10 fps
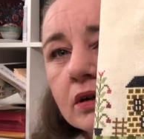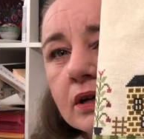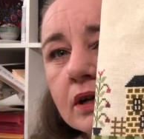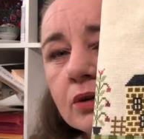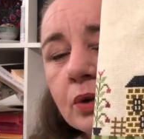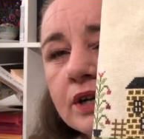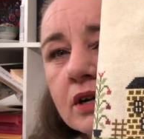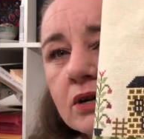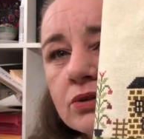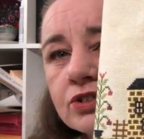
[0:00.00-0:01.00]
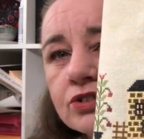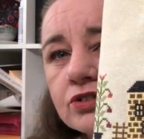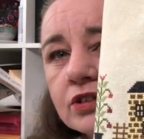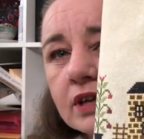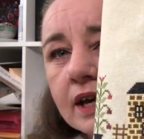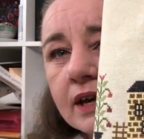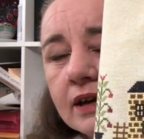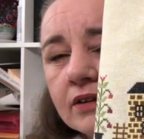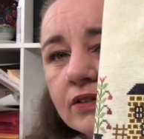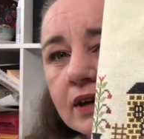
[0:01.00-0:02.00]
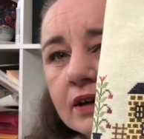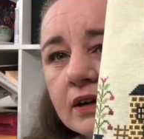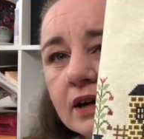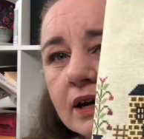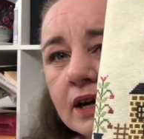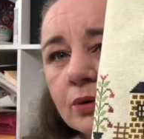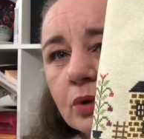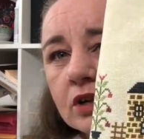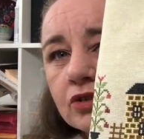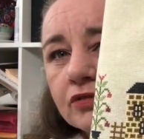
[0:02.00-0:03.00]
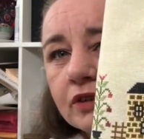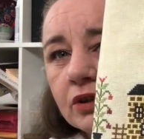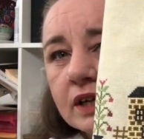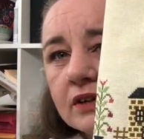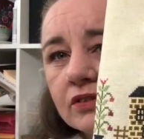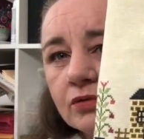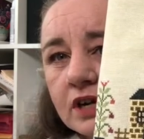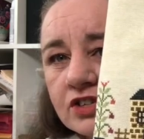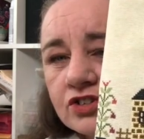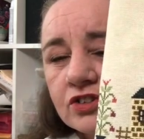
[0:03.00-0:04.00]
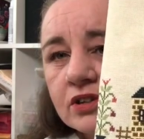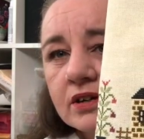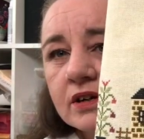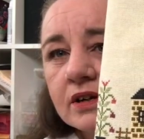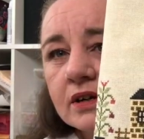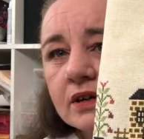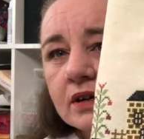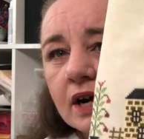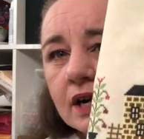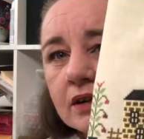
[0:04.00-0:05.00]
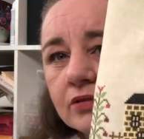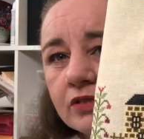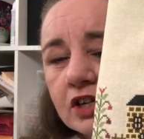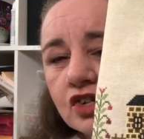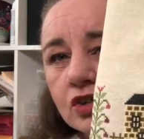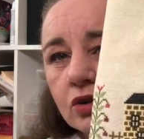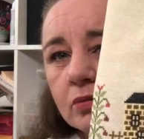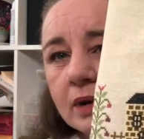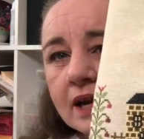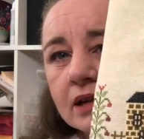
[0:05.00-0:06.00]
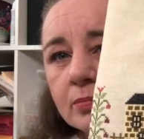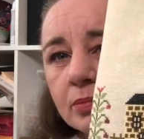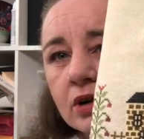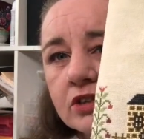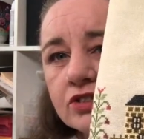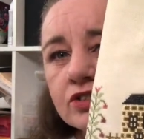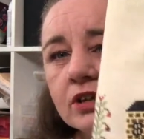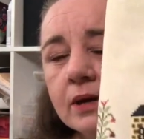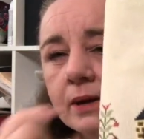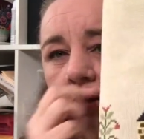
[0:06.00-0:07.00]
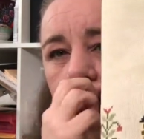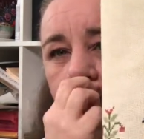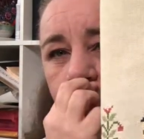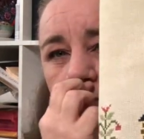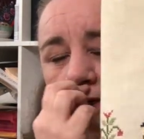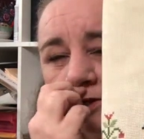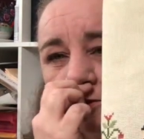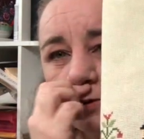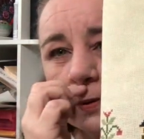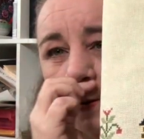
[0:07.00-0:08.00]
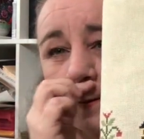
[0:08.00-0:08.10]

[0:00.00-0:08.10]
in the windows, and then I wanted to fill in the rest. I finished all the black parts. I wanted to